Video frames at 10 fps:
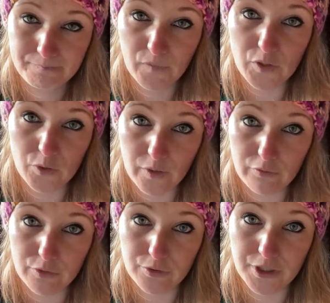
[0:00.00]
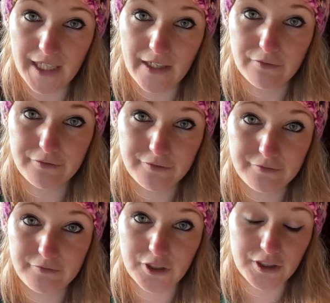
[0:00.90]
The squirrels have
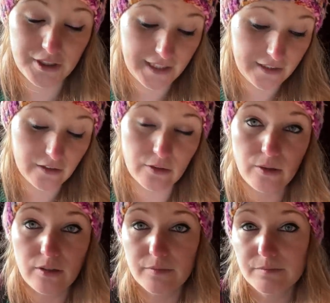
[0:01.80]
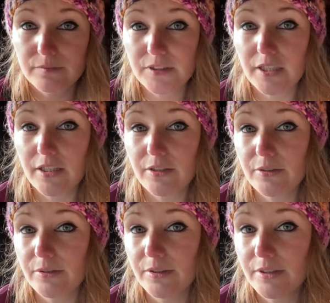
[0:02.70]
just taken the whole lot,
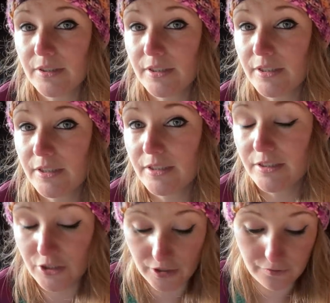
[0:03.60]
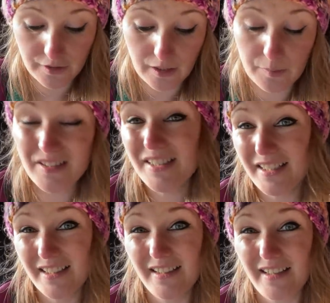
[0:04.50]
so she's feeling
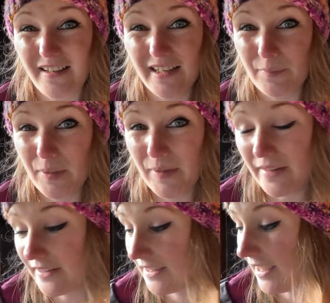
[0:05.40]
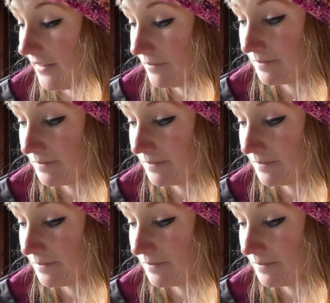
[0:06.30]
particularly unhappy about that today.